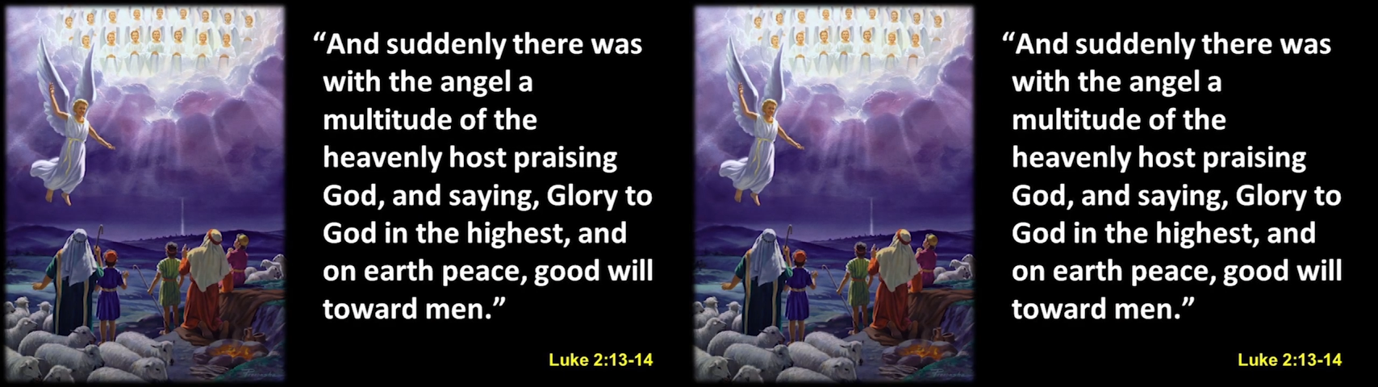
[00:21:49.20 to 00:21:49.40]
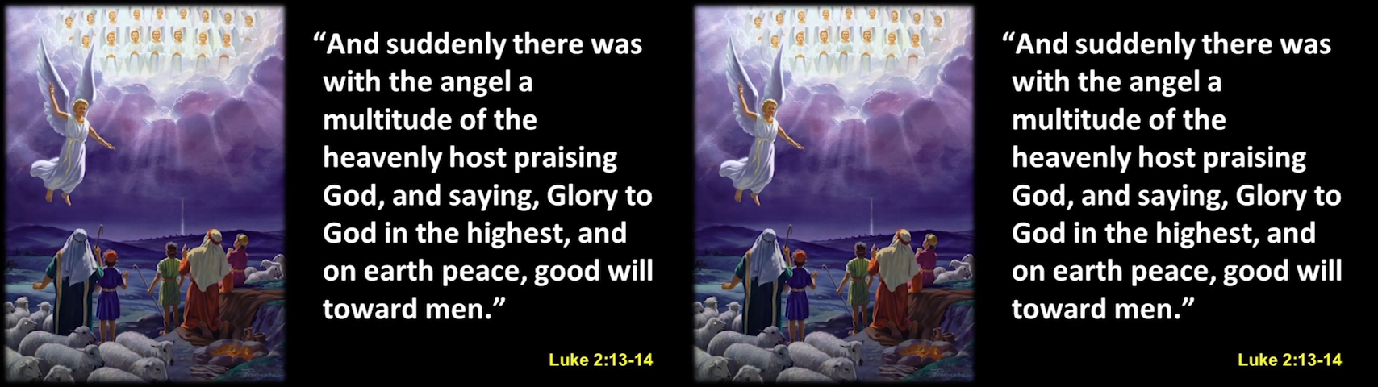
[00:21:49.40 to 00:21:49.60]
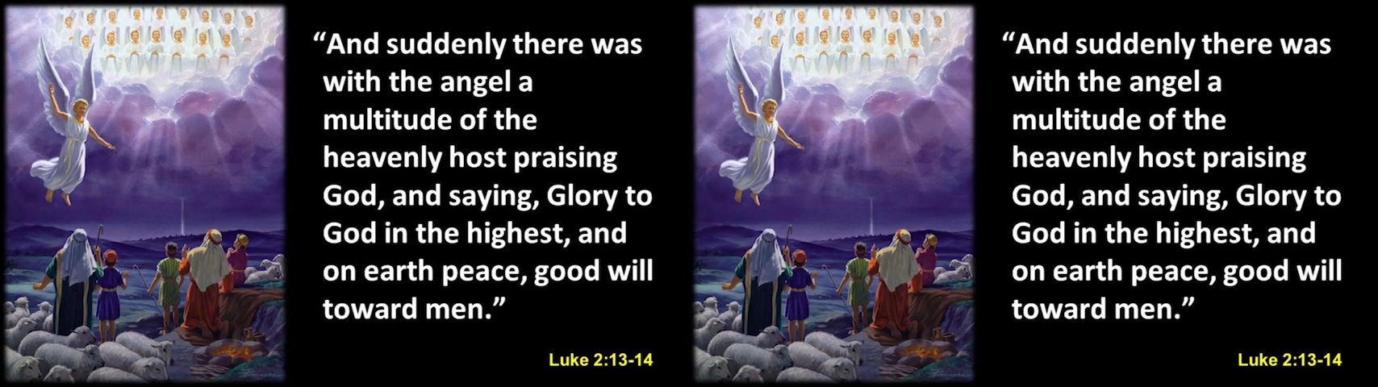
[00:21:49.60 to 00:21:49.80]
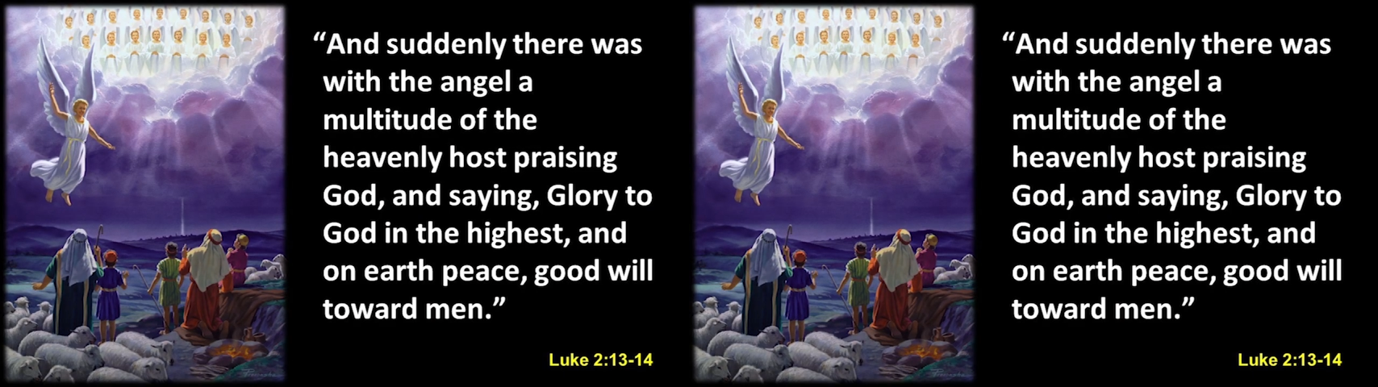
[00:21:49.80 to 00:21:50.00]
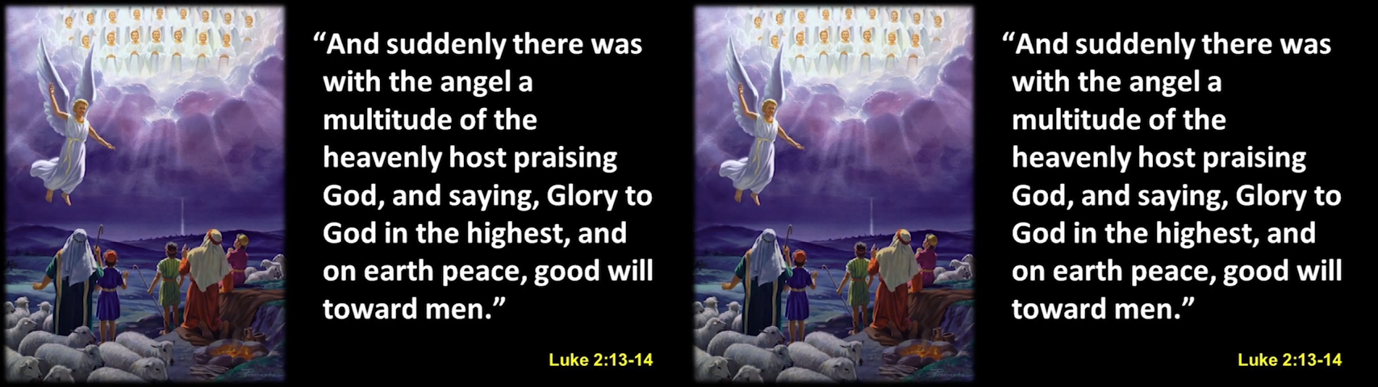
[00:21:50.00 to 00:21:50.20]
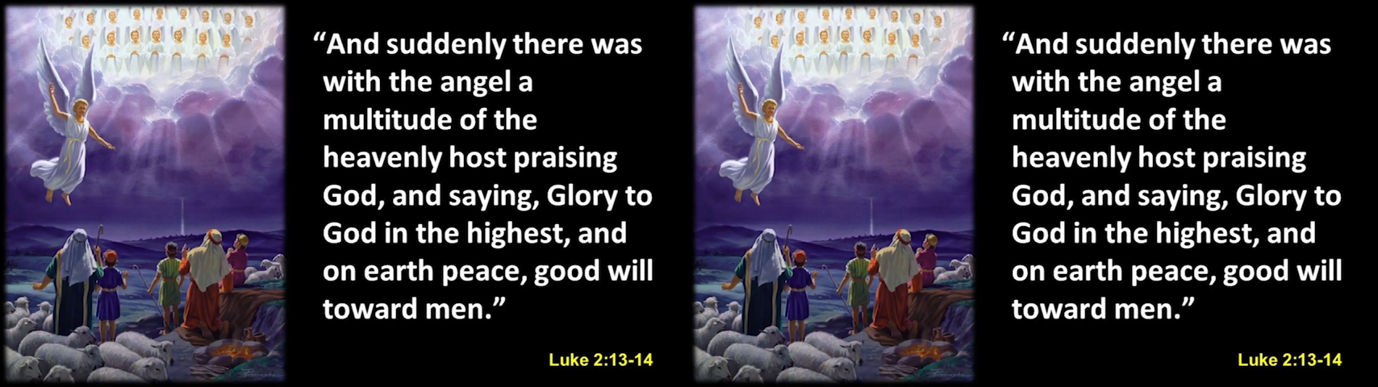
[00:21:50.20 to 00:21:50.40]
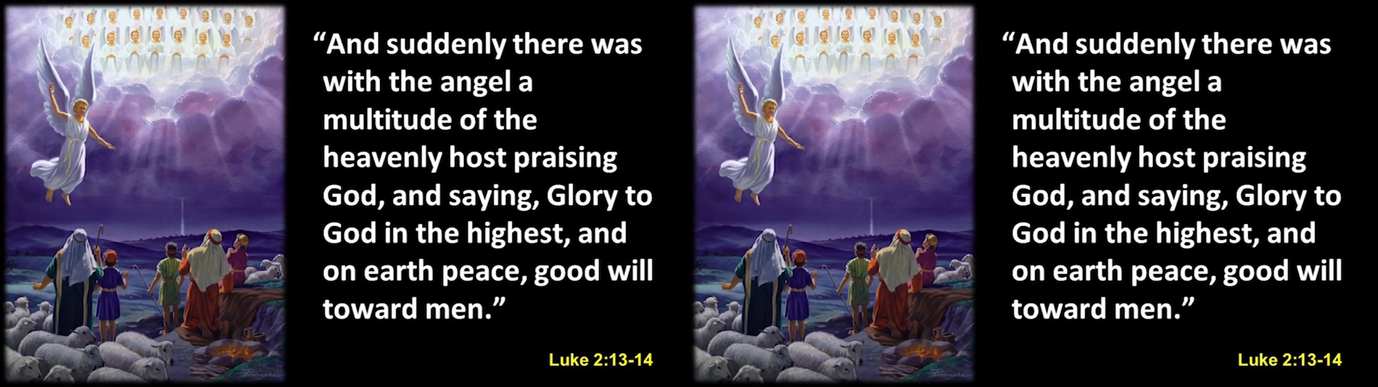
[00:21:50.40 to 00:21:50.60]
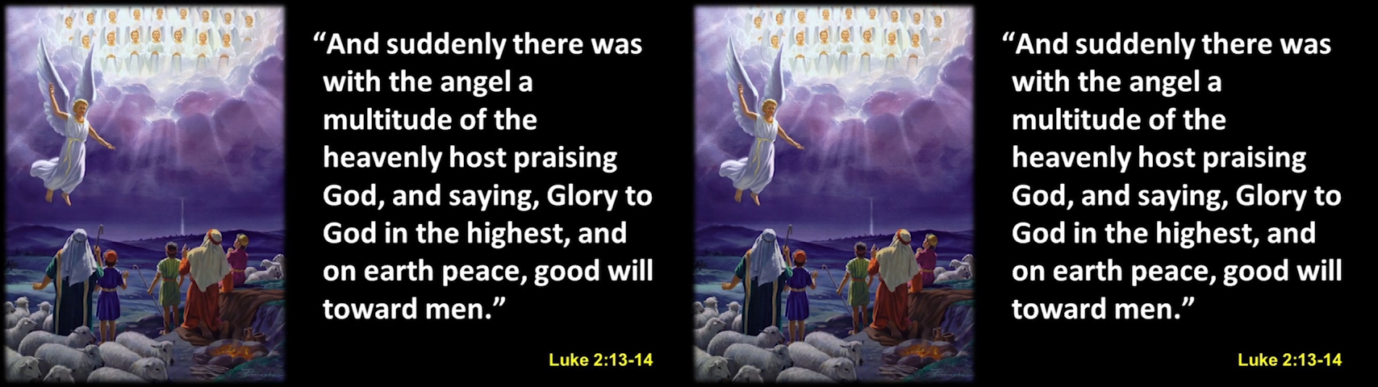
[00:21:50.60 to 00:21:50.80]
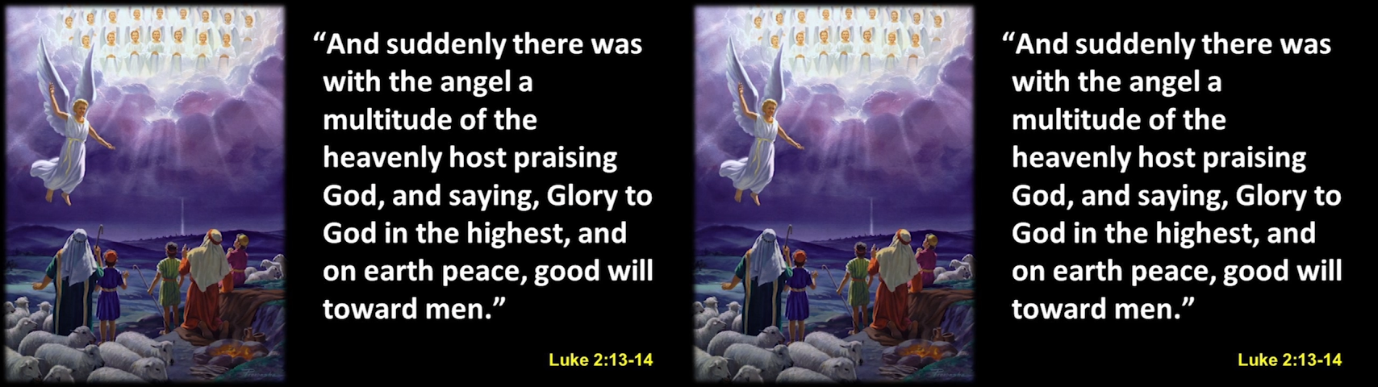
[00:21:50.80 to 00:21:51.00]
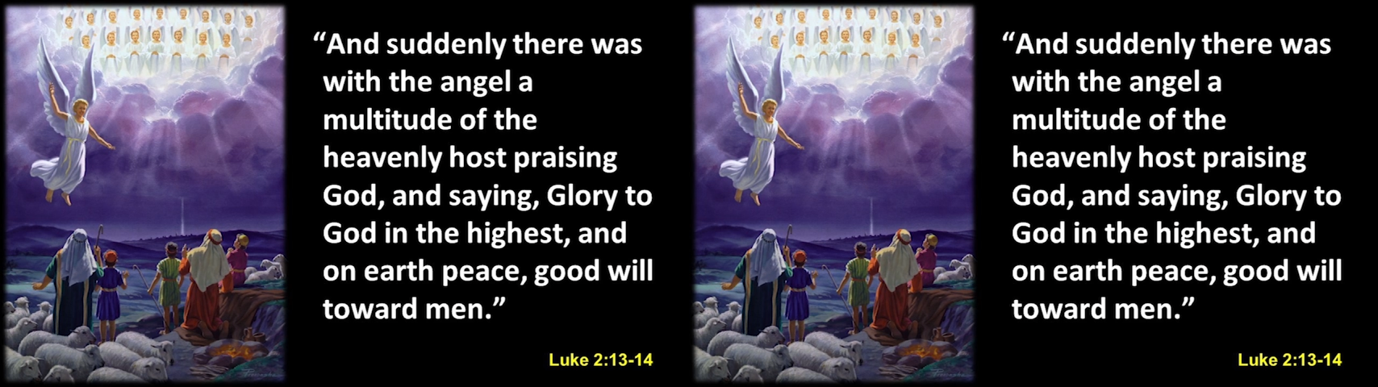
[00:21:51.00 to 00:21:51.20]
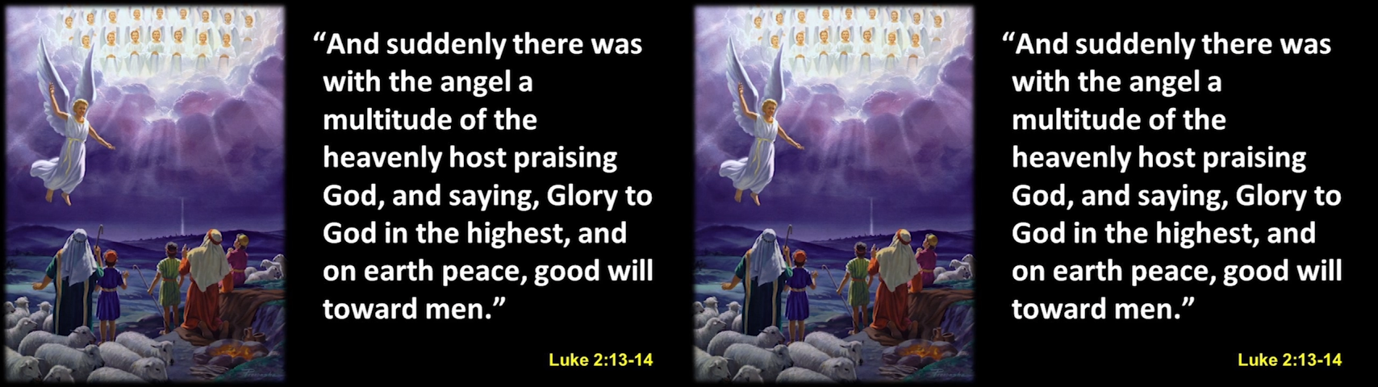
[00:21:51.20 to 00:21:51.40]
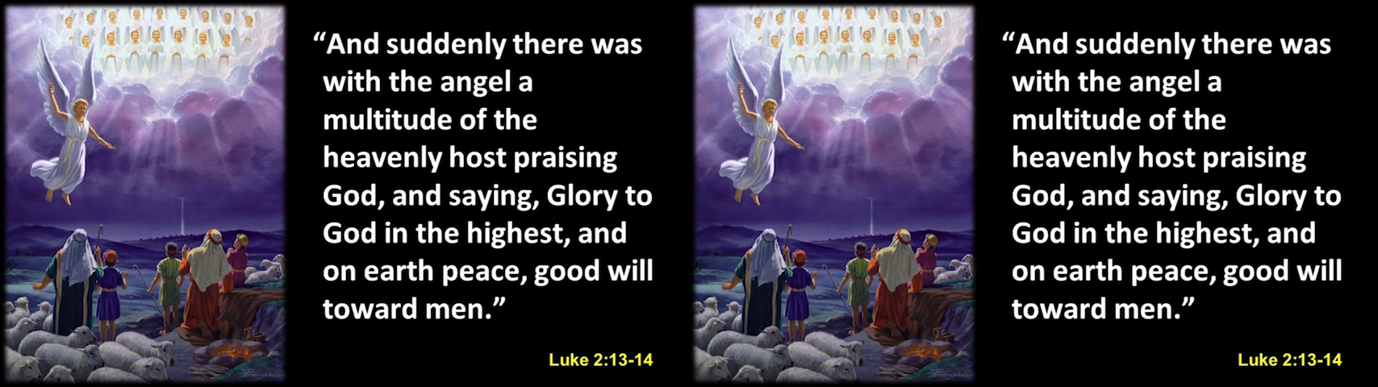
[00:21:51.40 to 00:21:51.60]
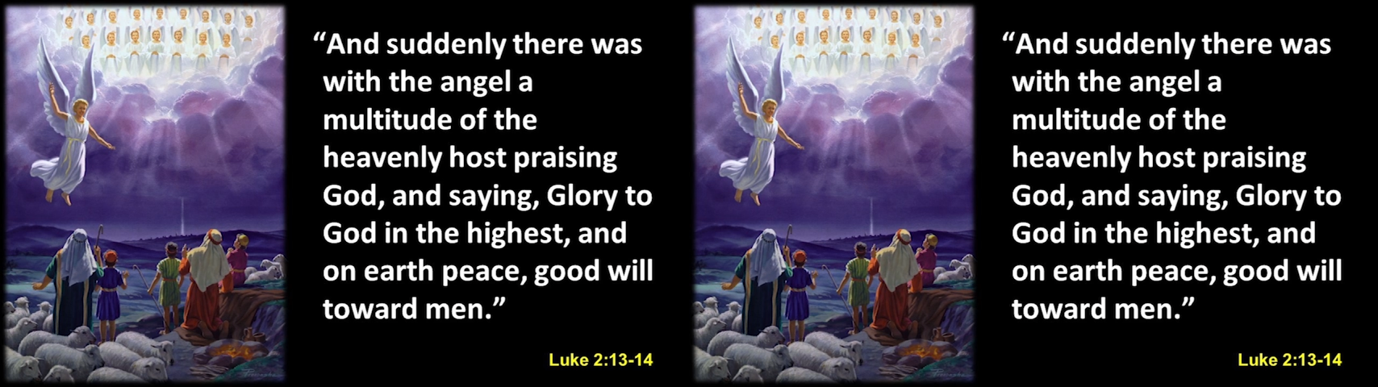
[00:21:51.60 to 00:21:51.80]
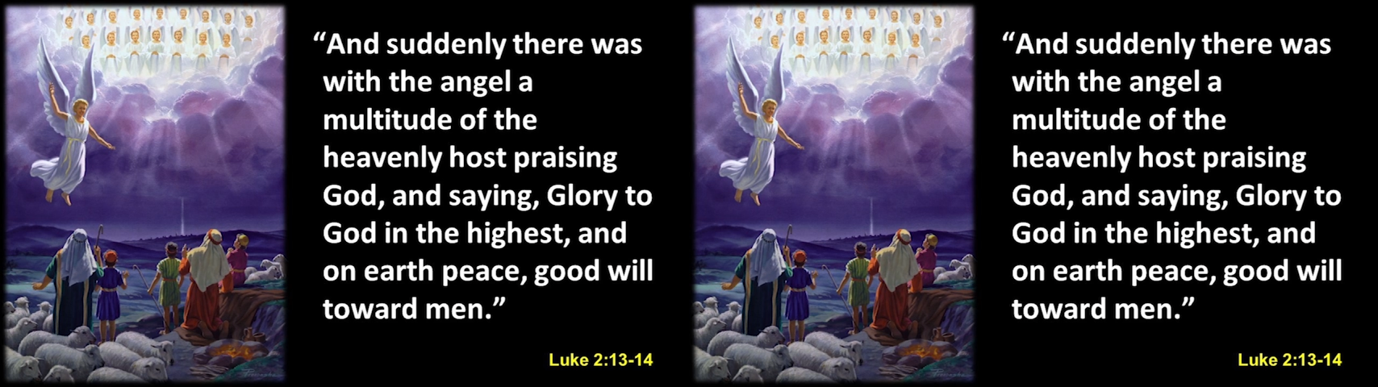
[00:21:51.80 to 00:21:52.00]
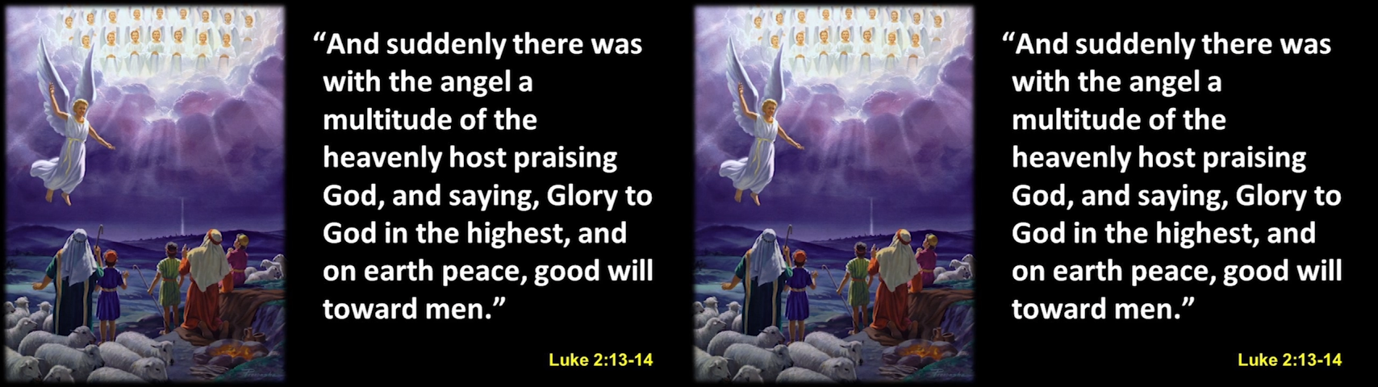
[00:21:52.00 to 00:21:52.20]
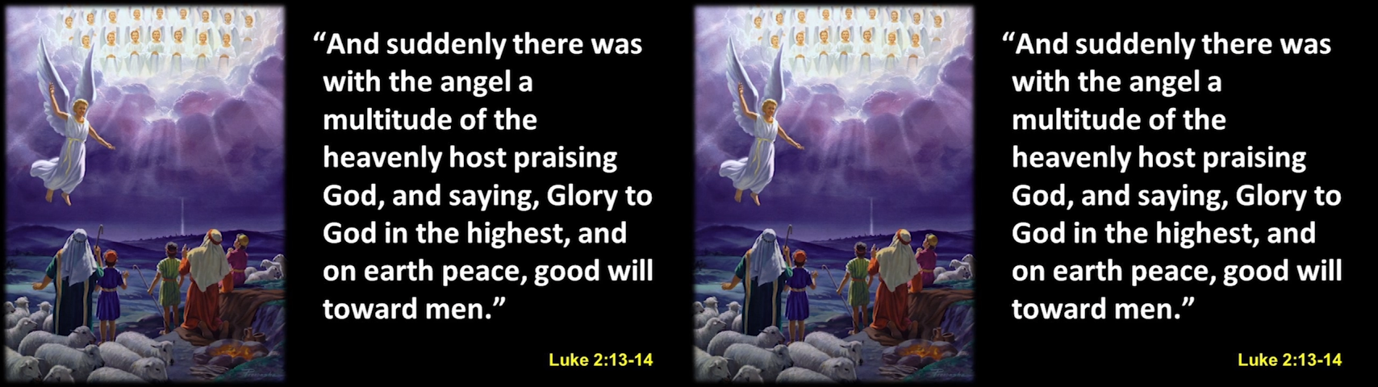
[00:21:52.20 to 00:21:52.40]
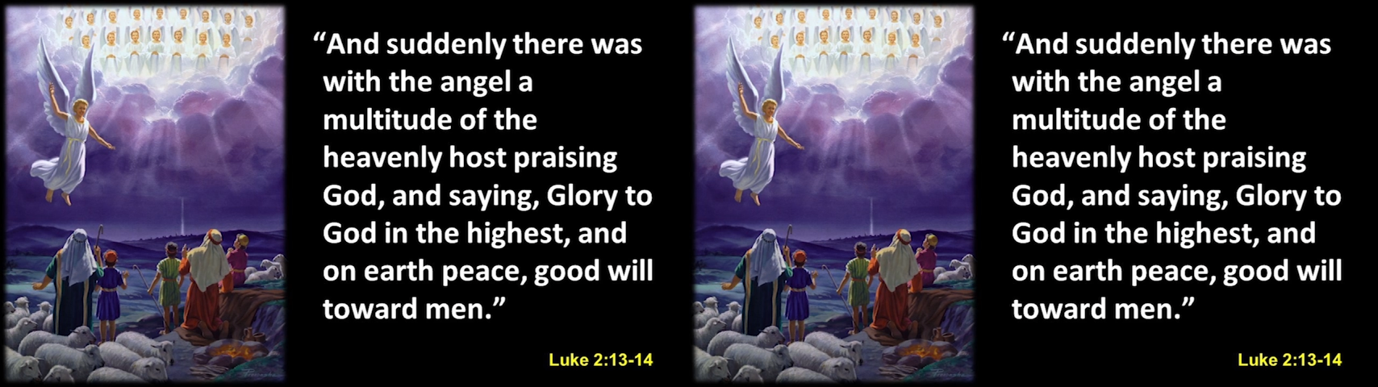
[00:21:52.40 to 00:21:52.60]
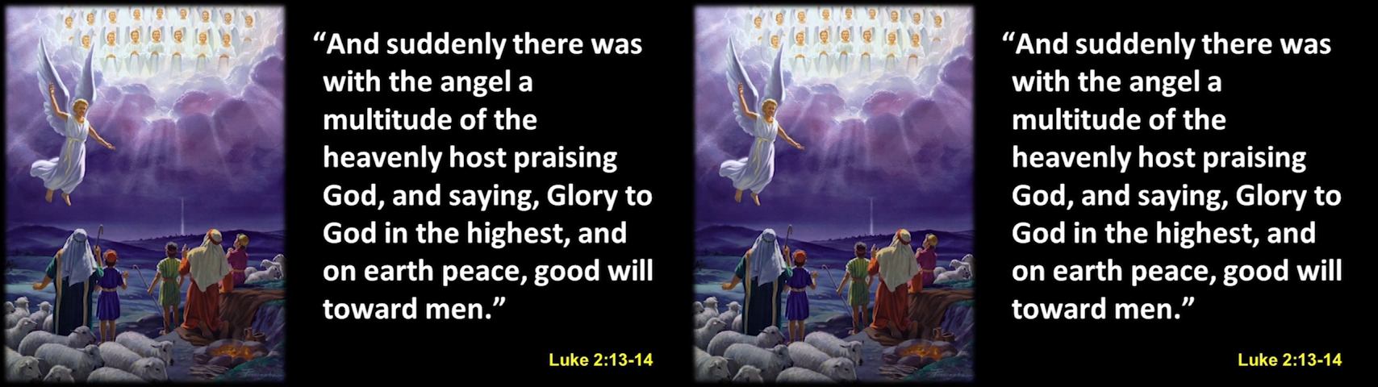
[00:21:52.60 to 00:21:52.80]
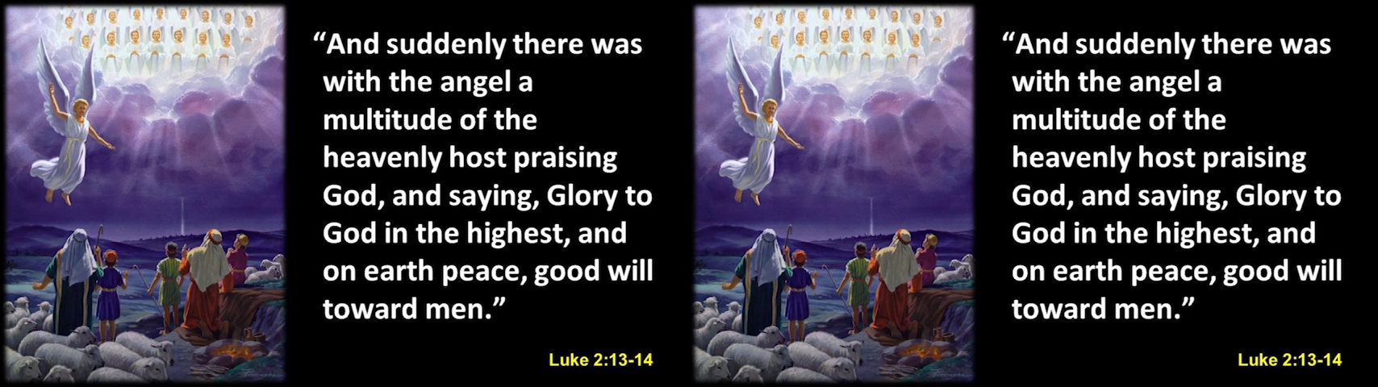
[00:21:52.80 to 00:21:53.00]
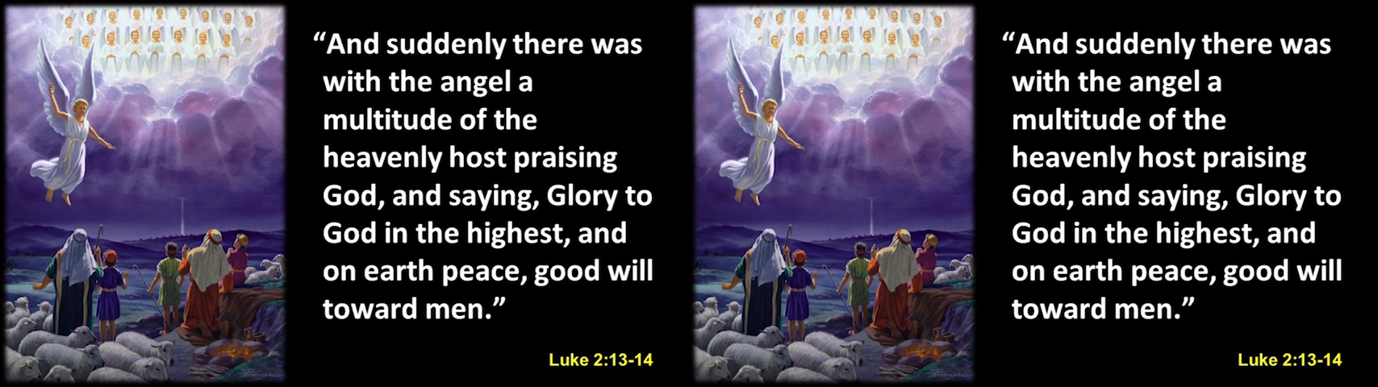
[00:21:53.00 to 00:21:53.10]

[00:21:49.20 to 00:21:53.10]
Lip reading: No face is visible, so there are no lips to read.